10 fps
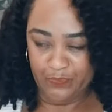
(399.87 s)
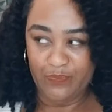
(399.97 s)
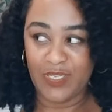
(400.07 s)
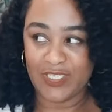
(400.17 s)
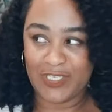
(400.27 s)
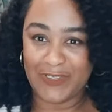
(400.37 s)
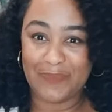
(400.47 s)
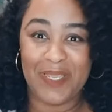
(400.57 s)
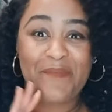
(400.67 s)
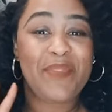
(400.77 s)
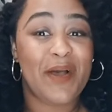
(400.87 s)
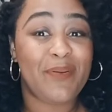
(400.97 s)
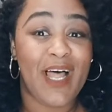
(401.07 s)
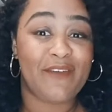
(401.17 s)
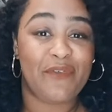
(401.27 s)
excuse me,
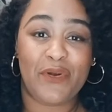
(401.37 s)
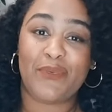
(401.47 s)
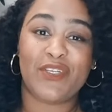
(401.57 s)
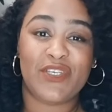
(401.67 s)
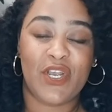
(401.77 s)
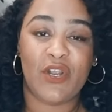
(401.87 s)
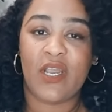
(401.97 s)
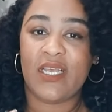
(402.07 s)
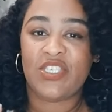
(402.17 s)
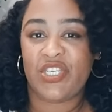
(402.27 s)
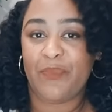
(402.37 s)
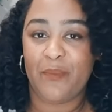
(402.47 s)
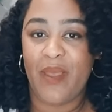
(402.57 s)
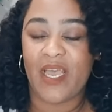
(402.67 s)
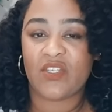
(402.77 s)
apply for a return and ship it
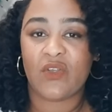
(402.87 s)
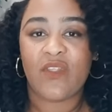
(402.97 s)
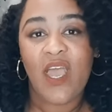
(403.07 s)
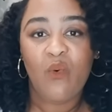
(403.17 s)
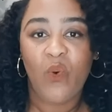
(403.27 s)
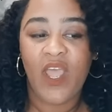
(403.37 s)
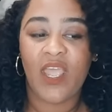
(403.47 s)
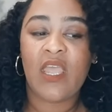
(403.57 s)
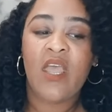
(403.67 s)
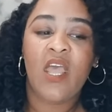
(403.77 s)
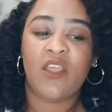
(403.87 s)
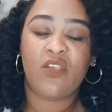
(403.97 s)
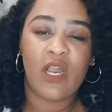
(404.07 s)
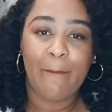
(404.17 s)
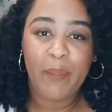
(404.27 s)
back. So that way you're
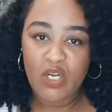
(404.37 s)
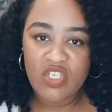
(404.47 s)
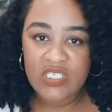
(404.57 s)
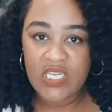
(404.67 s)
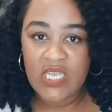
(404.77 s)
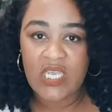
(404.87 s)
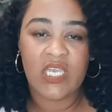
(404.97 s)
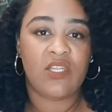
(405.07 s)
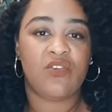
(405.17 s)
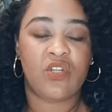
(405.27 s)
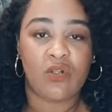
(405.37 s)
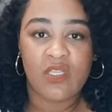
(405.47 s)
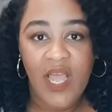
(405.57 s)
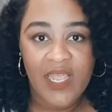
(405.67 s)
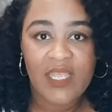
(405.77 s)
not purchasing it, you don't
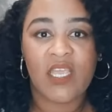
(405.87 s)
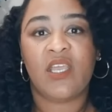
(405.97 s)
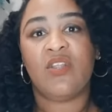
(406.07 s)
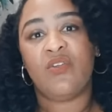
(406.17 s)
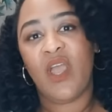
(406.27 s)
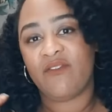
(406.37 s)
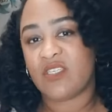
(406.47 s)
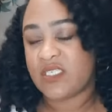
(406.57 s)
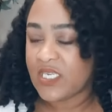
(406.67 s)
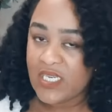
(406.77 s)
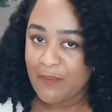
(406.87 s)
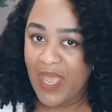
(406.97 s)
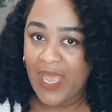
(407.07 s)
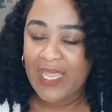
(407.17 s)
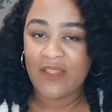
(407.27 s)
like it, you have to send it
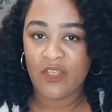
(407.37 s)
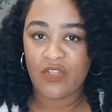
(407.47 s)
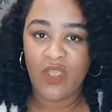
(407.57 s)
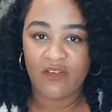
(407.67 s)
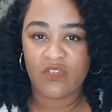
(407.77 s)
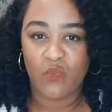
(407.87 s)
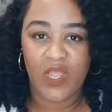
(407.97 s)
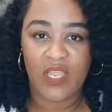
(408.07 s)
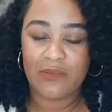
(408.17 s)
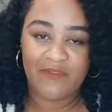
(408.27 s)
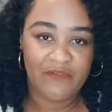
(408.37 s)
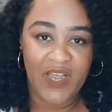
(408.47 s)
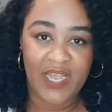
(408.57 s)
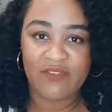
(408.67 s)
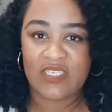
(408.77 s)
back, and then you have to wait
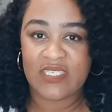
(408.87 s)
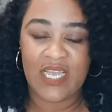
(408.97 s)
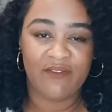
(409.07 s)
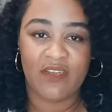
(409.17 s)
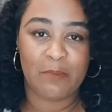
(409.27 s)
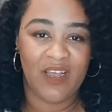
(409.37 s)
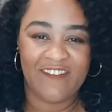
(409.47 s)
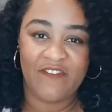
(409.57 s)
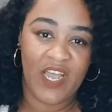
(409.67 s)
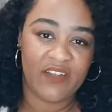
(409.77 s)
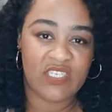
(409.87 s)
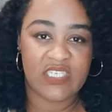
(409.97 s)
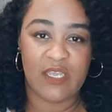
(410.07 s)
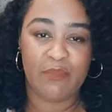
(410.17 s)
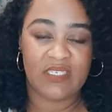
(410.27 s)
five to seven, five to ten
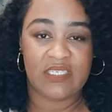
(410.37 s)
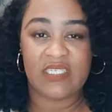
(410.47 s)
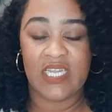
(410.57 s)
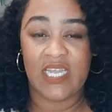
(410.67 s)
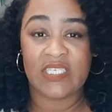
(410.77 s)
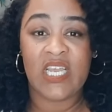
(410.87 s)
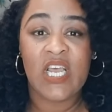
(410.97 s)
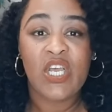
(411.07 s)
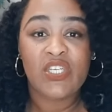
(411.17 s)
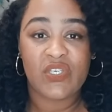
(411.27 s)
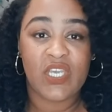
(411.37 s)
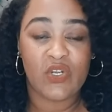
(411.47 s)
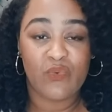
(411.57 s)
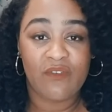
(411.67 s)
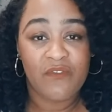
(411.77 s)
business days to get a
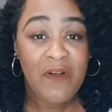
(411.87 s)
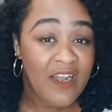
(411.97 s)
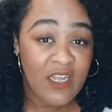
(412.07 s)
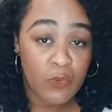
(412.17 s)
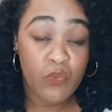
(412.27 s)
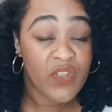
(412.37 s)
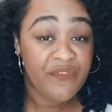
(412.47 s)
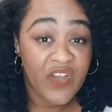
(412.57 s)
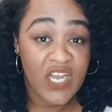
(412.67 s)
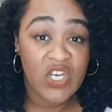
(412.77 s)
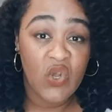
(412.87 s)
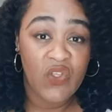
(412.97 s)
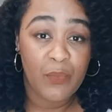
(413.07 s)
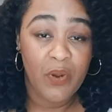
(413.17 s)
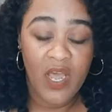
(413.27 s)
refund refund on the
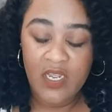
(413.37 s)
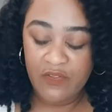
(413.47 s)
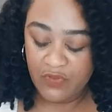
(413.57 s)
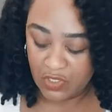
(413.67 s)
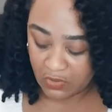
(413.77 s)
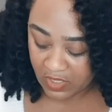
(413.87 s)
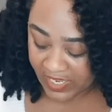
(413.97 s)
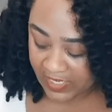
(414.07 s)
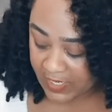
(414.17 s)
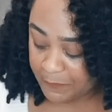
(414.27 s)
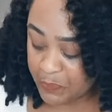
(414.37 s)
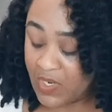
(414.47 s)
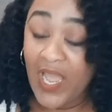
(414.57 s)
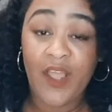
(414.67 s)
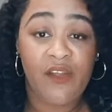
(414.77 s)
product if you don't like it.
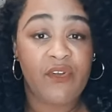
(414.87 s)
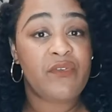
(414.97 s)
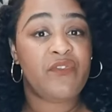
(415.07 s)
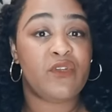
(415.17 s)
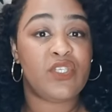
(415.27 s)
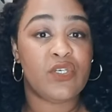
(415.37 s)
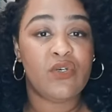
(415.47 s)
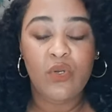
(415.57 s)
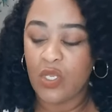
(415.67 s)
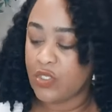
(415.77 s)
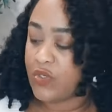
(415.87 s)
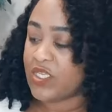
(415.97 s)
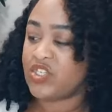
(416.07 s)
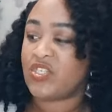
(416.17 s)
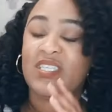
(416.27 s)
However, if you do, you can
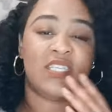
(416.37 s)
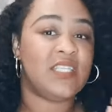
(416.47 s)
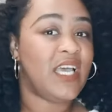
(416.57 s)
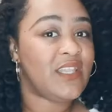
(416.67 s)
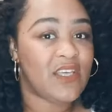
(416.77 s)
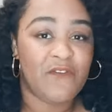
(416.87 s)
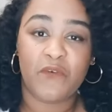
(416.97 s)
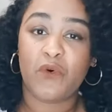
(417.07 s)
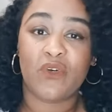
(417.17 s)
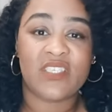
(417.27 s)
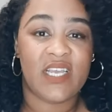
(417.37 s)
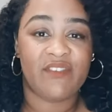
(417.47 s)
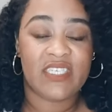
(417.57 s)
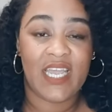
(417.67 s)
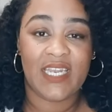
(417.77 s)
just let the full seven to
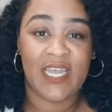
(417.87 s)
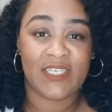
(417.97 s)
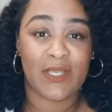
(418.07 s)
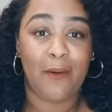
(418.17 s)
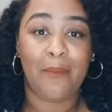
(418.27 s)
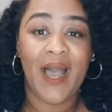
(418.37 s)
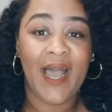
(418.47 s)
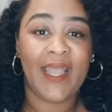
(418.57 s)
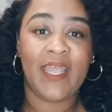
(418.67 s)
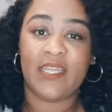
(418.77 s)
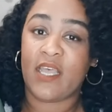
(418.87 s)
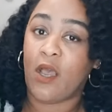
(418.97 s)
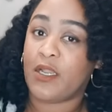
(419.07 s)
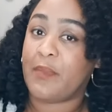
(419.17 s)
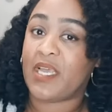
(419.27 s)
eight days go by, and they
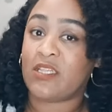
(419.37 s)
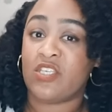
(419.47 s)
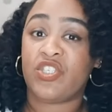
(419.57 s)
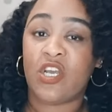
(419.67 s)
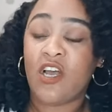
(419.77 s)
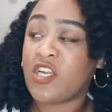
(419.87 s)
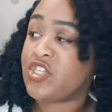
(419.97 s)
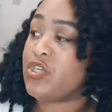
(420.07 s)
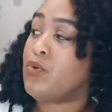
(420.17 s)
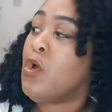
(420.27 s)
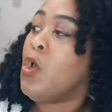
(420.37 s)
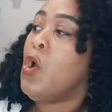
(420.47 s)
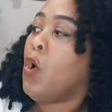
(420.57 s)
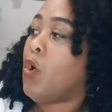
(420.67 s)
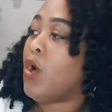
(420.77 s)
automatically charge you.
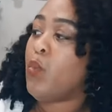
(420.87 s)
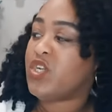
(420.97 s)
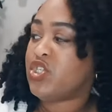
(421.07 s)
Or once you